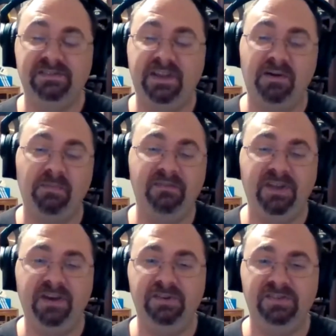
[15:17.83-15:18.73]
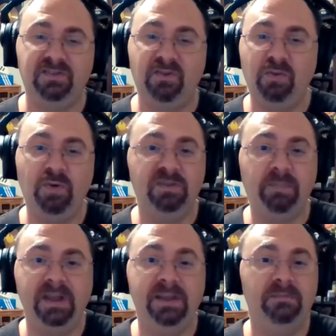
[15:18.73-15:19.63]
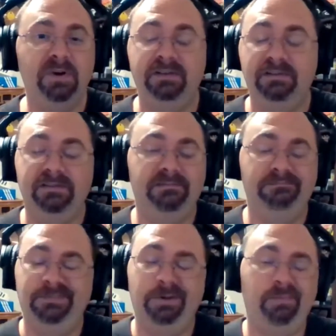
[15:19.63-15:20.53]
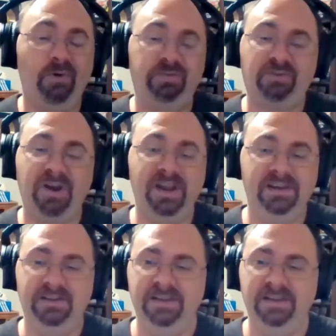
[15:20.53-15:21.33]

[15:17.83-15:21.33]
that are my favorite solo ones by him, but they're both great.